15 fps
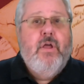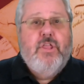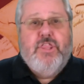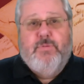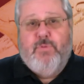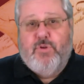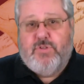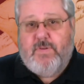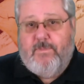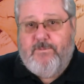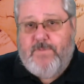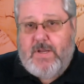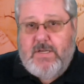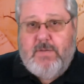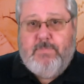The most
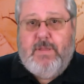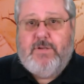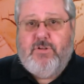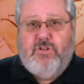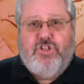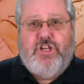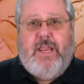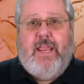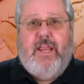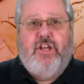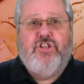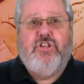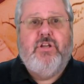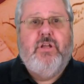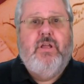fundamental
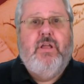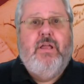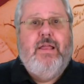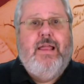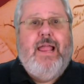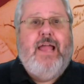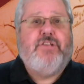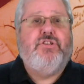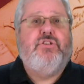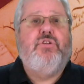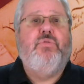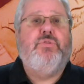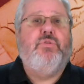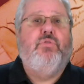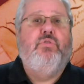change has to do
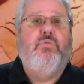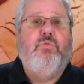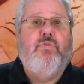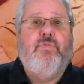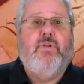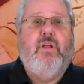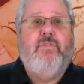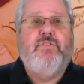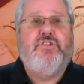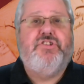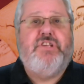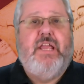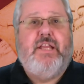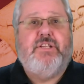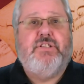with the removal of the
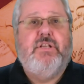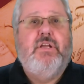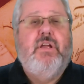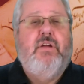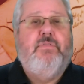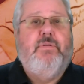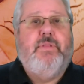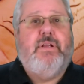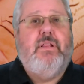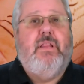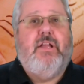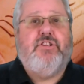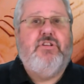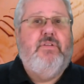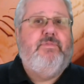states from the
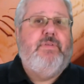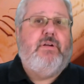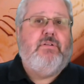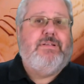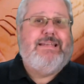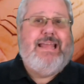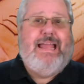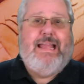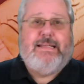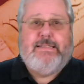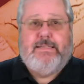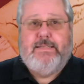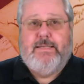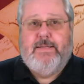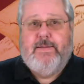collection of federal
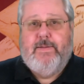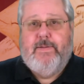taxes.